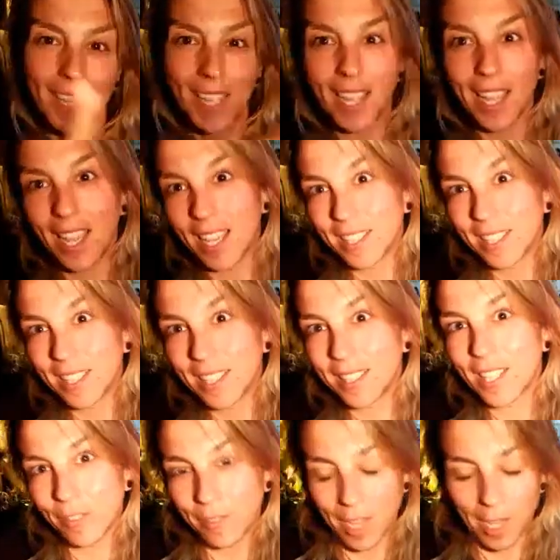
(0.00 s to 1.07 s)
and love your
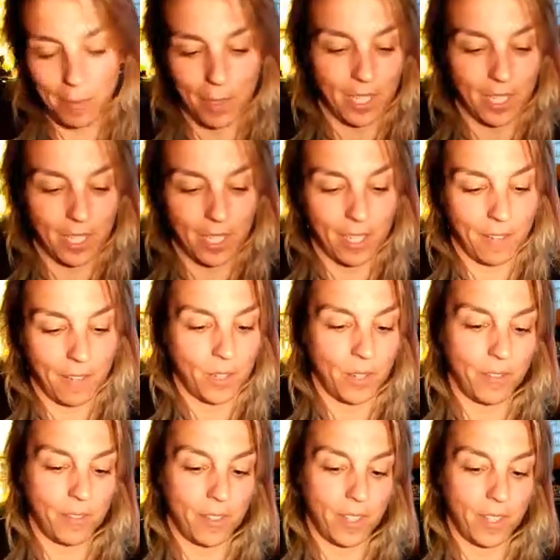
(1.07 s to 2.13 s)
family enough to do it for
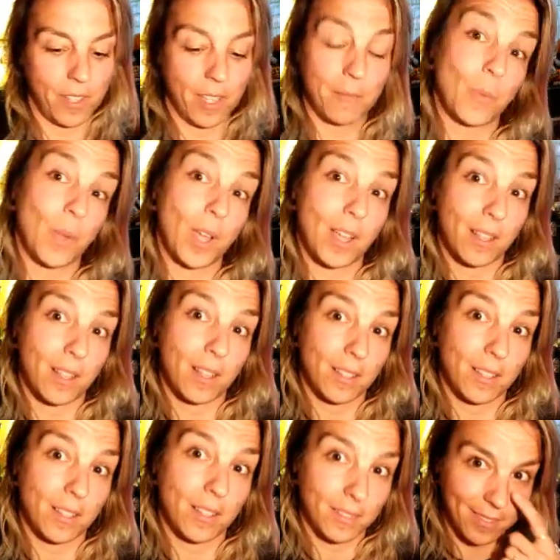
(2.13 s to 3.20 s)
them as well.
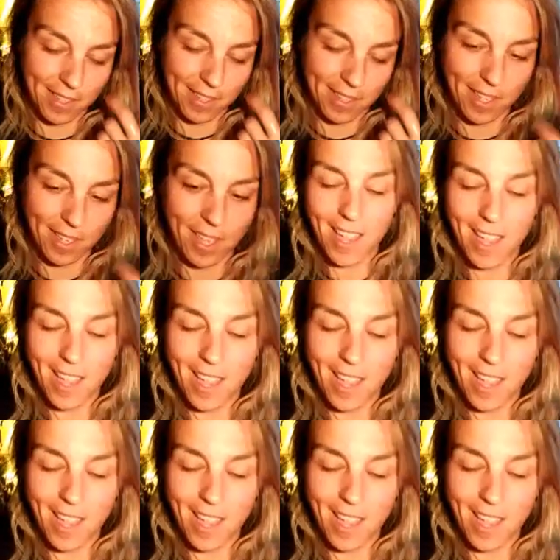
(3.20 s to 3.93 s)
All right,